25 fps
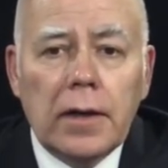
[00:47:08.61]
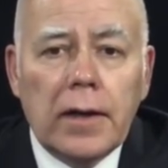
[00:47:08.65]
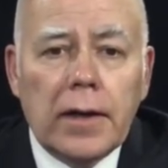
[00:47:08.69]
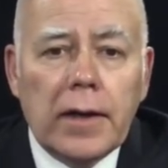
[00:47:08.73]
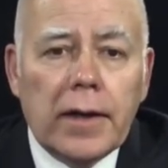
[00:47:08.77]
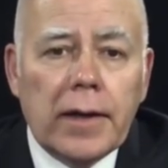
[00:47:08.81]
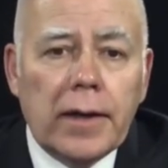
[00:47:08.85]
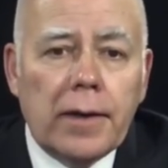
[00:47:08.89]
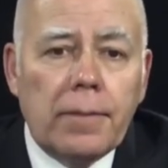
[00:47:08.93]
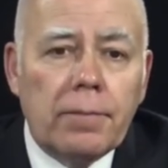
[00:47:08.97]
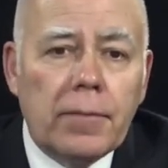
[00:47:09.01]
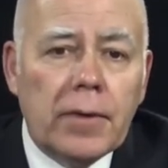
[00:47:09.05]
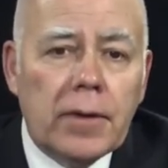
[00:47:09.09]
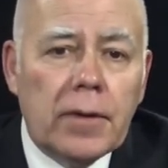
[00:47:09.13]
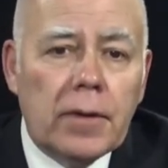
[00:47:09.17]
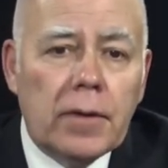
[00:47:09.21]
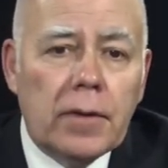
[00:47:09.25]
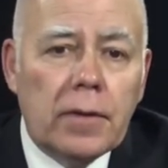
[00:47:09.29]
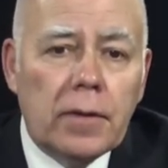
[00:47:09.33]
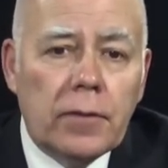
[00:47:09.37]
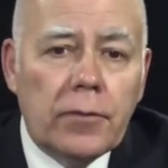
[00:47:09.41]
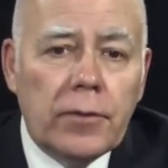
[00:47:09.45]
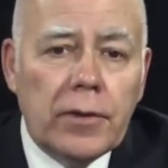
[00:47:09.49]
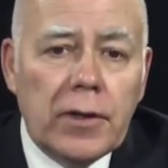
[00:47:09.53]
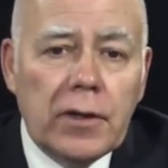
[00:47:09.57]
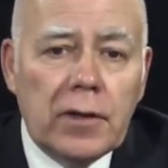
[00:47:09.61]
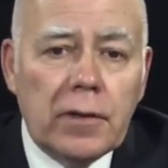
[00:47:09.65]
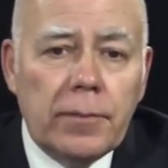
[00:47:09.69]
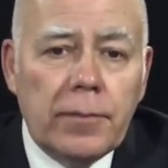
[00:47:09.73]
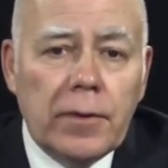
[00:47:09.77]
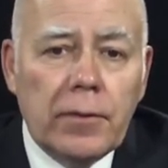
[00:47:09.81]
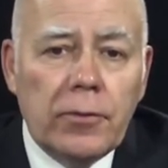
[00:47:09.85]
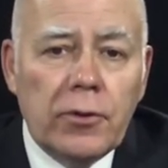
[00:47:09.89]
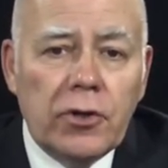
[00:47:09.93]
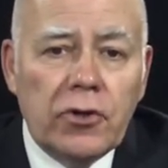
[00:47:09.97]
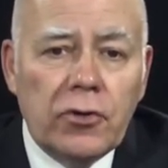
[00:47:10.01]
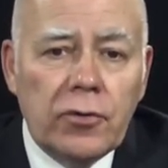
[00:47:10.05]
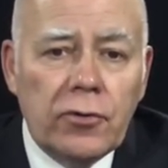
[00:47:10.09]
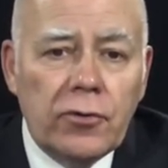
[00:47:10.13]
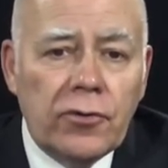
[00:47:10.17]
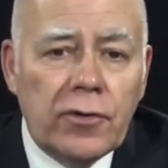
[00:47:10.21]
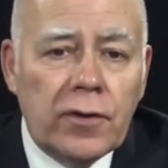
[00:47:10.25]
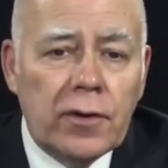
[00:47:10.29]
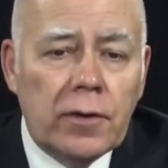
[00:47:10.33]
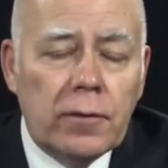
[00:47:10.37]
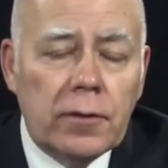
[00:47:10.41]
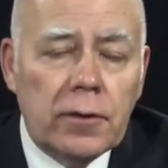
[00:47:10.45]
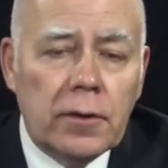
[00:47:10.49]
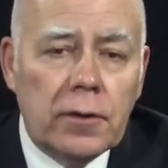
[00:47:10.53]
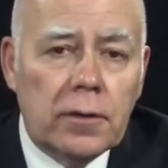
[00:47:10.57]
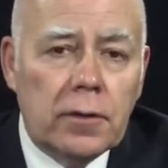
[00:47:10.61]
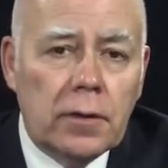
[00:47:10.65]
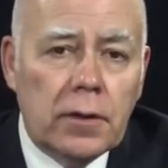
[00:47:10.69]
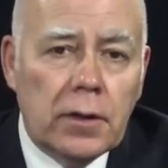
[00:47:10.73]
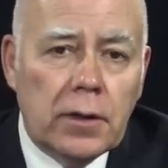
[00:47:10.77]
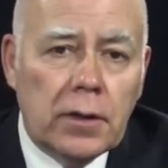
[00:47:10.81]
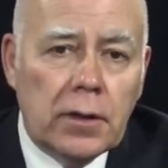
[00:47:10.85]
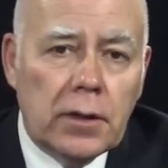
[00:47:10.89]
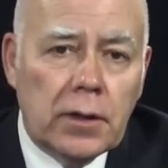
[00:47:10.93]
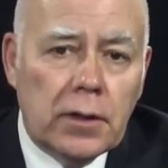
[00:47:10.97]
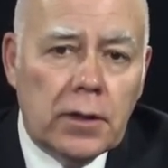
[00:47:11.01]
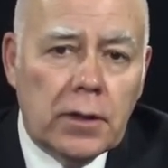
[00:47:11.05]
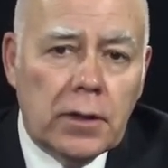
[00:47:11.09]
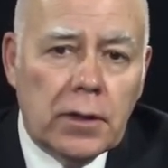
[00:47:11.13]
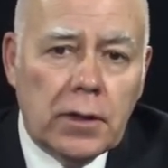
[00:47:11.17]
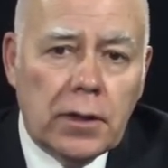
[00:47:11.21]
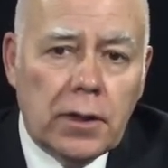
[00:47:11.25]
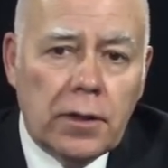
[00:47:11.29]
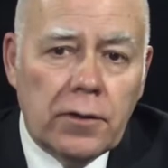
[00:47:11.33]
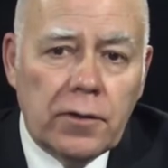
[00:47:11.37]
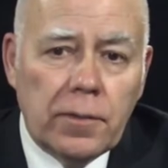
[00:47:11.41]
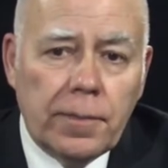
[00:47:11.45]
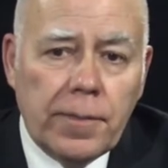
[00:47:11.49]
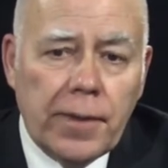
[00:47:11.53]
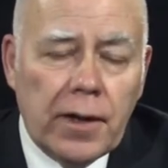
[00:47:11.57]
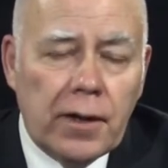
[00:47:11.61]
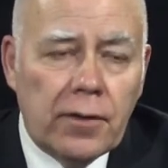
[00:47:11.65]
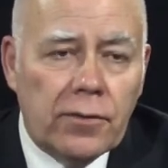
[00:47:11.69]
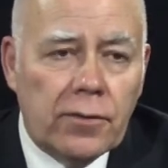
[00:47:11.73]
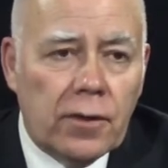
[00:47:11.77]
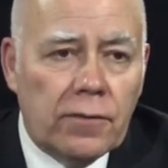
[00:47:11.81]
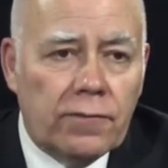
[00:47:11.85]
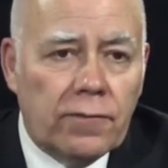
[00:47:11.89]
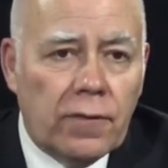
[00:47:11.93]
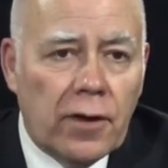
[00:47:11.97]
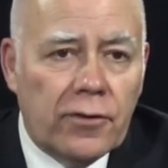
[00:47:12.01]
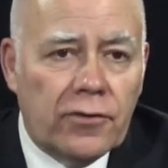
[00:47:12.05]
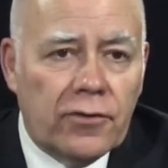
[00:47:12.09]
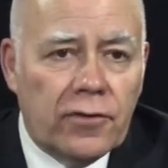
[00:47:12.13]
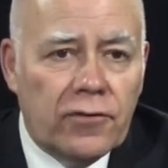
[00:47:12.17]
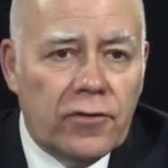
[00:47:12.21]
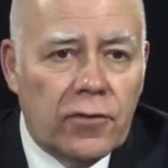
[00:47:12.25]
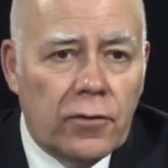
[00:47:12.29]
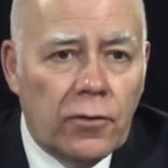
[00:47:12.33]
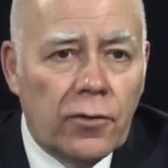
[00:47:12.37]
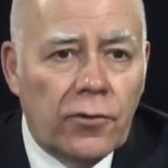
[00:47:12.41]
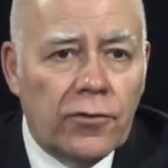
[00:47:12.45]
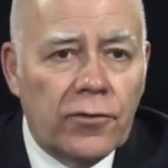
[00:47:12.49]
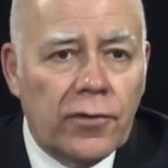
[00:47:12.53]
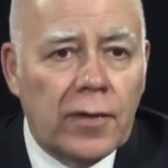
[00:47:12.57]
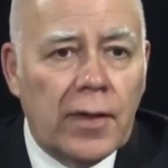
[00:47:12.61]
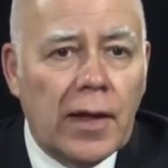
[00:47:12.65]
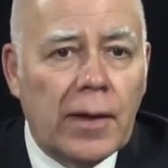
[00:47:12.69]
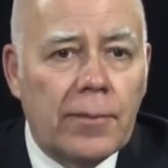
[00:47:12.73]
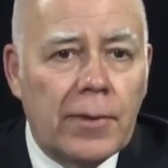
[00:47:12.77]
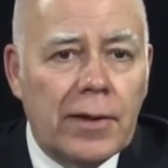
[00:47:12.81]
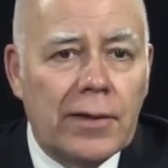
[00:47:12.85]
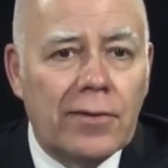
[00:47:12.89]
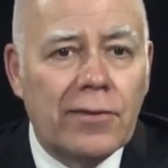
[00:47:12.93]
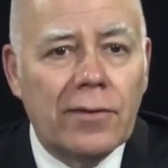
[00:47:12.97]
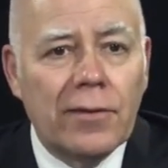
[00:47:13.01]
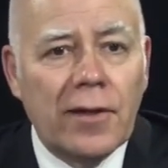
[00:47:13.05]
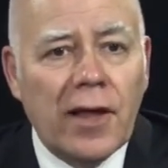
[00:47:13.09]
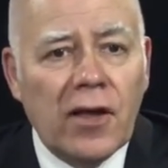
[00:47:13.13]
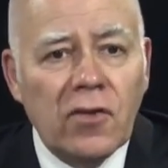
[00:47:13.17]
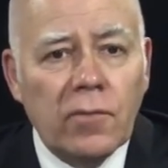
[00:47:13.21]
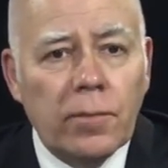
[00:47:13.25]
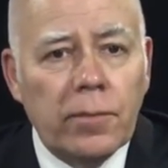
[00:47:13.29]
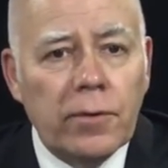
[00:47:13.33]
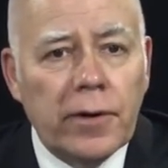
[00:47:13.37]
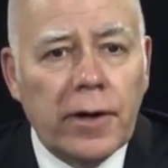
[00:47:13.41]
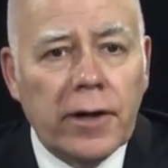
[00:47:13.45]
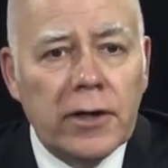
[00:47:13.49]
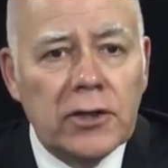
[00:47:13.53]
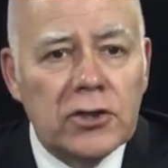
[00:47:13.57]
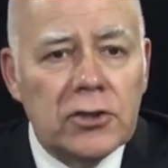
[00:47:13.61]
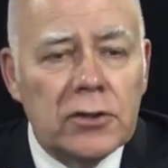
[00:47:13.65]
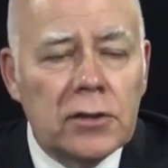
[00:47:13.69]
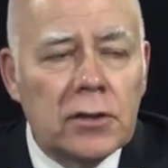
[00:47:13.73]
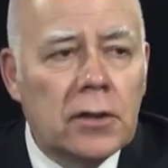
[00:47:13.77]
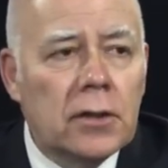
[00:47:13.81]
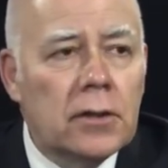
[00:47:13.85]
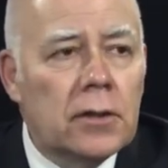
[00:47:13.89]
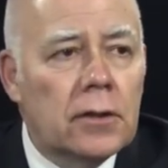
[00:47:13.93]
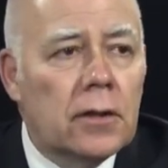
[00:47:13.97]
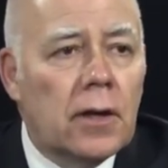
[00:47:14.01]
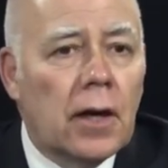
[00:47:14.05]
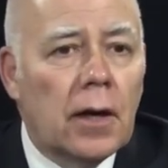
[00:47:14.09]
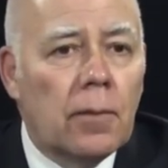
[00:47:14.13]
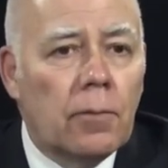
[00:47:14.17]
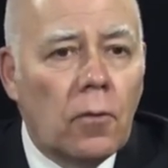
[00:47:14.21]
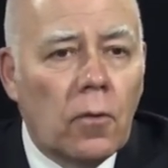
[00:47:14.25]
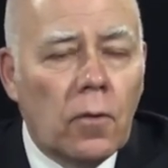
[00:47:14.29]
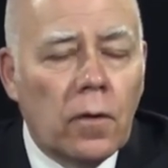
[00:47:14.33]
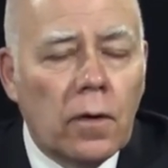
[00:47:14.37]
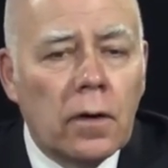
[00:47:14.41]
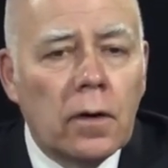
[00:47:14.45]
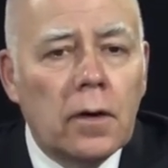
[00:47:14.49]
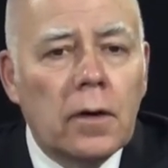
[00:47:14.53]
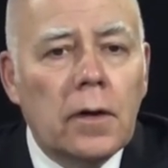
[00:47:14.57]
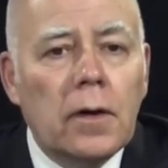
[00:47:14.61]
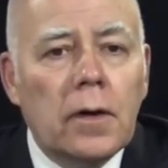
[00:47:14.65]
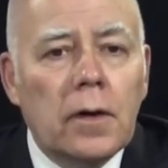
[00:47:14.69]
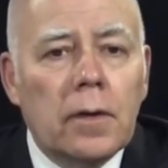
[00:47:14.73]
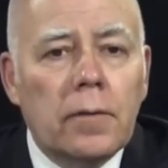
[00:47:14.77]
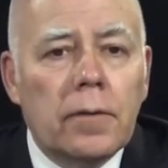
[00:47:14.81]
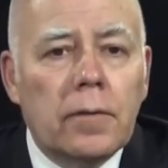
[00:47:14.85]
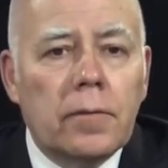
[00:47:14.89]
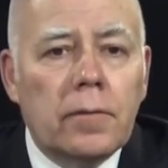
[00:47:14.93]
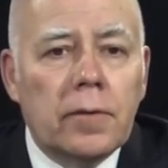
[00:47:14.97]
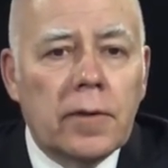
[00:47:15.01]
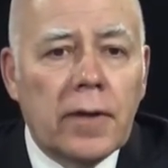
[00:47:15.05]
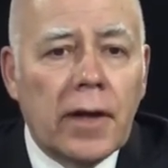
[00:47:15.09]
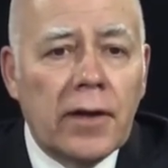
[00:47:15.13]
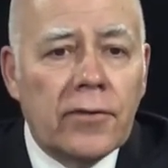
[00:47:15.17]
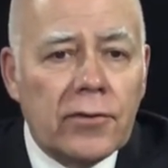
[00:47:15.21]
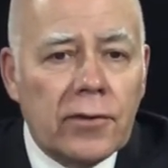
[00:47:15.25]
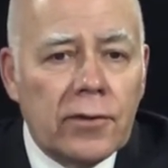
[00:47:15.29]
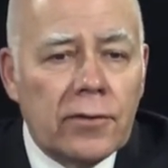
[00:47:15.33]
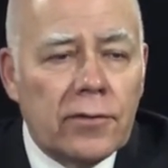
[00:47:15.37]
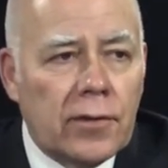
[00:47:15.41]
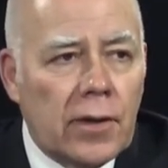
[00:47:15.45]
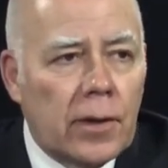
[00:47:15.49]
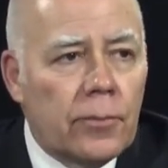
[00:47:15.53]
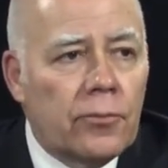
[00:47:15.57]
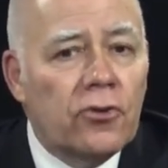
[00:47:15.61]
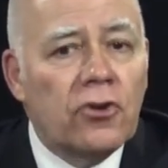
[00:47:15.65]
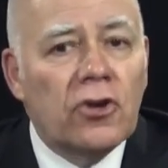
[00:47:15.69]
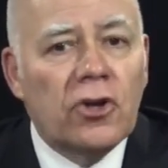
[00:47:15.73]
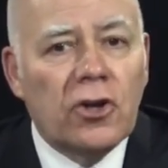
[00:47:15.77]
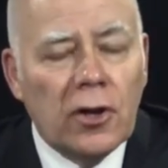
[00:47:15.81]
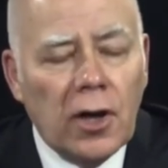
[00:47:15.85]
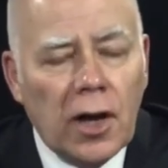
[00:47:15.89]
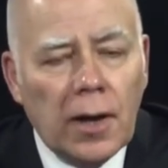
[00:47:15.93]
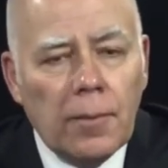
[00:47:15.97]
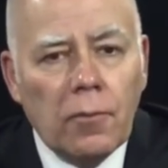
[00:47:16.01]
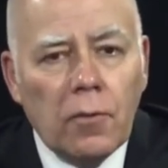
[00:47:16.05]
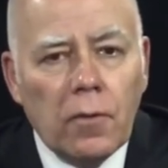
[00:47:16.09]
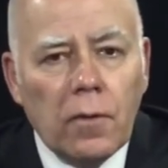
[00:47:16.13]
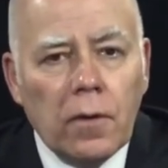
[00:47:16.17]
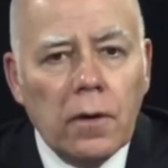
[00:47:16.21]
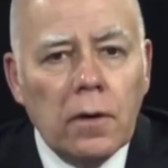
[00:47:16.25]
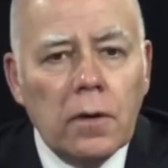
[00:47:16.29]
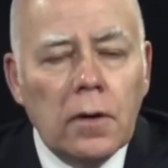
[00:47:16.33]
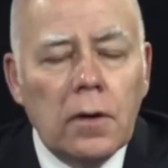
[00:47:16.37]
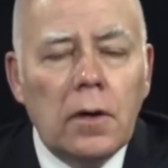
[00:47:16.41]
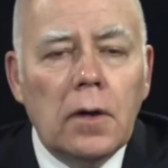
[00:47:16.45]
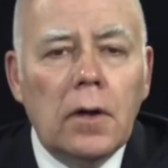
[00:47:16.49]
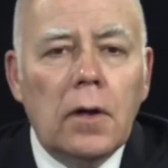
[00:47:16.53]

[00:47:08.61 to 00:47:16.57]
Um, that we need to be reducing uh, our dependence on fossil fuels, and that means less production, not more, hmm. less consumption, not more.